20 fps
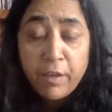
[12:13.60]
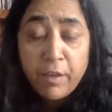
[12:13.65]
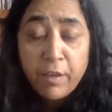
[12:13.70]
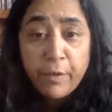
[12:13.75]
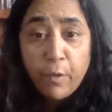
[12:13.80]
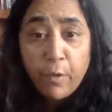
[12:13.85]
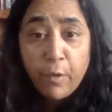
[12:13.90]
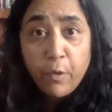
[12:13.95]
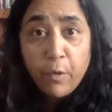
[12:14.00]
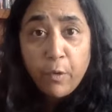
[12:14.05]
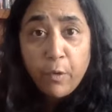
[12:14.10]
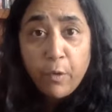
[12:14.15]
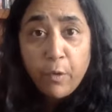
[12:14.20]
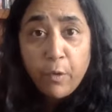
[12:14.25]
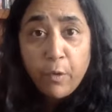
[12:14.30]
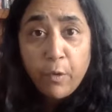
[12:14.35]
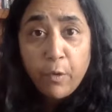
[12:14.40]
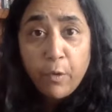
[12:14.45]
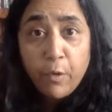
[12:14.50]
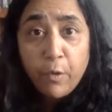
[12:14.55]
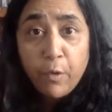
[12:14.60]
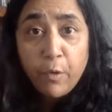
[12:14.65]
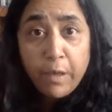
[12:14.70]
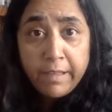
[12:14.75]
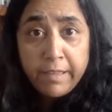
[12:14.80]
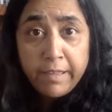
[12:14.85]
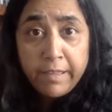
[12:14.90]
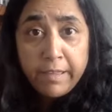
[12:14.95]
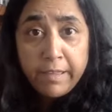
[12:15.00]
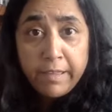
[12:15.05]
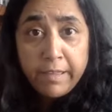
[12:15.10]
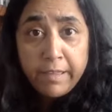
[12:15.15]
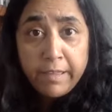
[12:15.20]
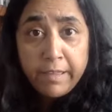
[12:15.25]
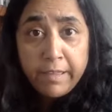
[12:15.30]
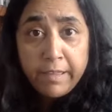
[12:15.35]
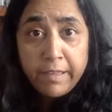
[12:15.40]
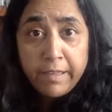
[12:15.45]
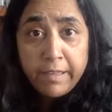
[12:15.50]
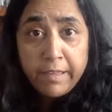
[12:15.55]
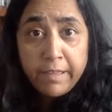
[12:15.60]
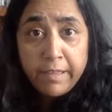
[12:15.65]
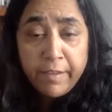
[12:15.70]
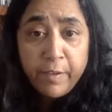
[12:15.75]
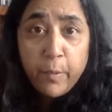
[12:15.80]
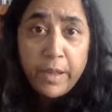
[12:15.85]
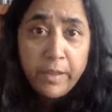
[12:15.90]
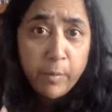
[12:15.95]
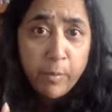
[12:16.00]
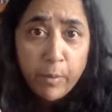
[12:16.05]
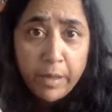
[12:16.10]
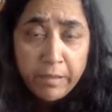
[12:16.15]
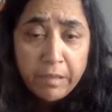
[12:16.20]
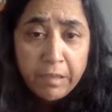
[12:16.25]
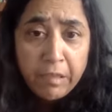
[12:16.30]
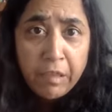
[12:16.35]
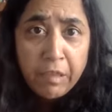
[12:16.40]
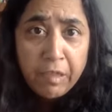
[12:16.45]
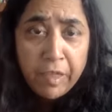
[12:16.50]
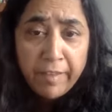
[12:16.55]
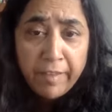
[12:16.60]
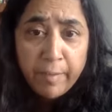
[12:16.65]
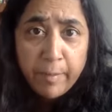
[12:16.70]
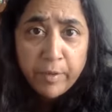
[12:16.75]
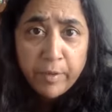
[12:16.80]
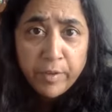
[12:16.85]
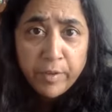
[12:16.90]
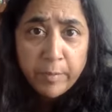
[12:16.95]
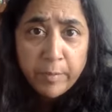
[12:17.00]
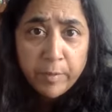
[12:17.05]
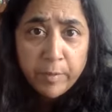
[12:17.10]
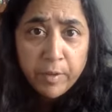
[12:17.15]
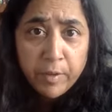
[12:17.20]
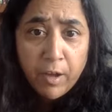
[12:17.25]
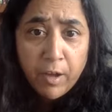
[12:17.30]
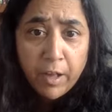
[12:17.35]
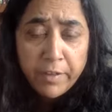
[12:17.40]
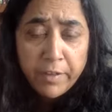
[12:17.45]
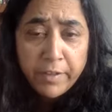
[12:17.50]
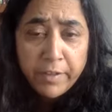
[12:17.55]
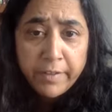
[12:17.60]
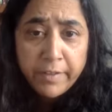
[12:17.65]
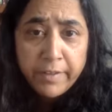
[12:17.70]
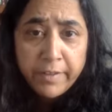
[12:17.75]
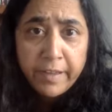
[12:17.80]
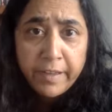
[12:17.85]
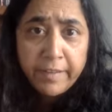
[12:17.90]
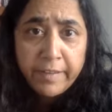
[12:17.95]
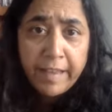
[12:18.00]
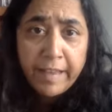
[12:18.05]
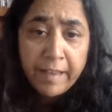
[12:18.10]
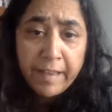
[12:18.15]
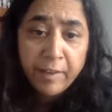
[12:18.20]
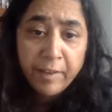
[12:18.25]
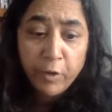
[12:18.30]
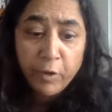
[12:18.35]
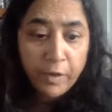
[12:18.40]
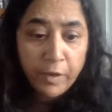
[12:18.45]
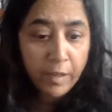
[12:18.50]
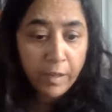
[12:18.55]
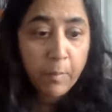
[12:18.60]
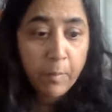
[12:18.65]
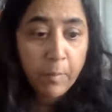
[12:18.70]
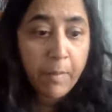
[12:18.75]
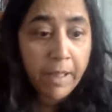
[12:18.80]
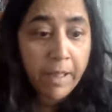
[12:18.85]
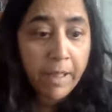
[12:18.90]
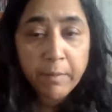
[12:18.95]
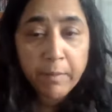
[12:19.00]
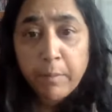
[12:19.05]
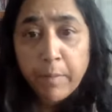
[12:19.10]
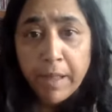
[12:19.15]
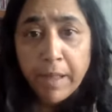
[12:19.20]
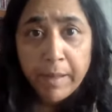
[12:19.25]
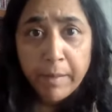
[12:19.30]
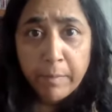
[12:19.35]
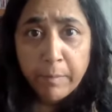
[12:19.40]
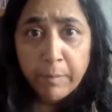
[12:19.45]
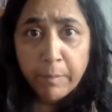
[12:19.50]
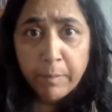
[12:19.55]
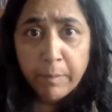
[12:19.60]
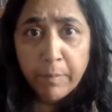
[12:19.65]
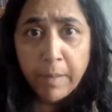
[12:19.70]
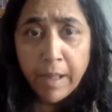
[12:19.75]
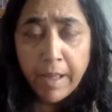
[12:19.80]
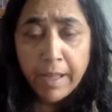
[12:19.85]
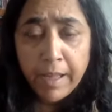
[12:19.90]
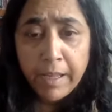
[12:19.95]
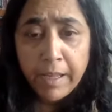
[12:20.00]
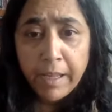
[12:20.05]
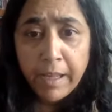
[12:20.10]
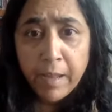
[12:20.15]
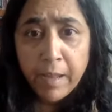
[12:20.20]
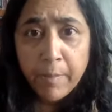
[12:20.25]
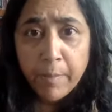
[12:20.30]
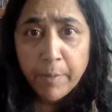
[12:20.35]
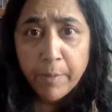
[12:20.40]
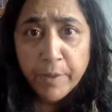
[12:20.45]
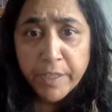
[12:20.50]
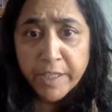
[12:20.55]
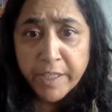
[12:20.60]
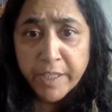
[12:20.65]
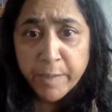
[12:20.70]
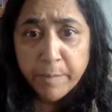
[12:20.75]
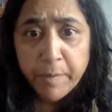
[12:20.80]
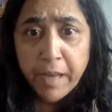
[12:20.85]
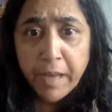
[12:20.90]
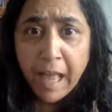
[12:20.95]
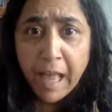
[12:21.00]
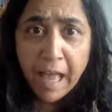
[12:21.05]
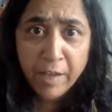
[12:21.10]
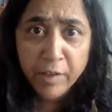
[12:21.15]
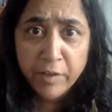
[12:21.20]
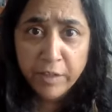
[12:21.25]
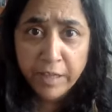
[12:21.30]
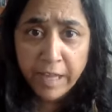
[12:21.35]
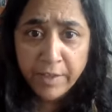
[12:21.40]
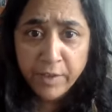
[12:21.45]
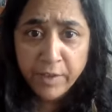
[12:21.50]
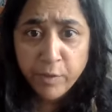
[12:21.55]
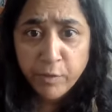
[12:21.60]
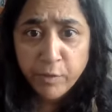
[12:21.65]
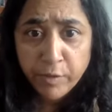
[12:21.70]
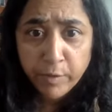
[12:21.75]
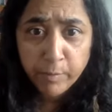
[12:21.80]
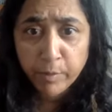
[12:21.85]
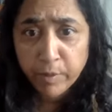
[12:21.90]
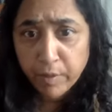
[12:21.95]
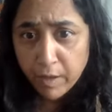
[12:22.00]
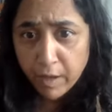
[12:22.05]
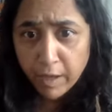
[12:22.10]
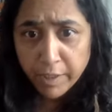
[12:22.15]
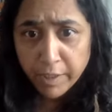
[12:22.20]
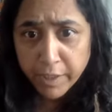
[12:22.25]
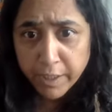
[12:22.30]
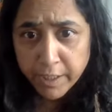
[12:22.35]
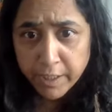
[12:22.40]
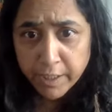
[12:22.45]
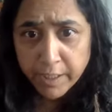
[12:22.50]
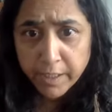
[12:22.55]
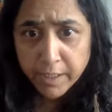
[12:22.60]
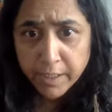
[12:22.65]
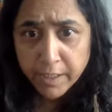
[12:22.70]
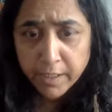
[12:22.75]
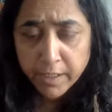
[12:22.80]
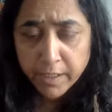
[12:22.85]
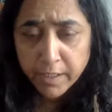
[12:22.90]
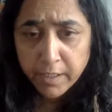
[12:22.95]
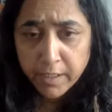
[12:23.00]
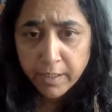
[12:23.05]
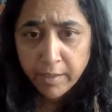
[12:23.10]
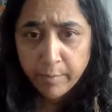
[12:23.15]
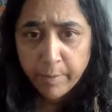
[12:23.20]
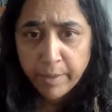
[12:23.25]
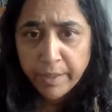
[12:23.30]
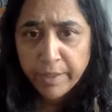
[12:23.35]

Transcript: So this is the way Du Bois thinks about double consciousness. And look, my participant actually has triple consciousness, because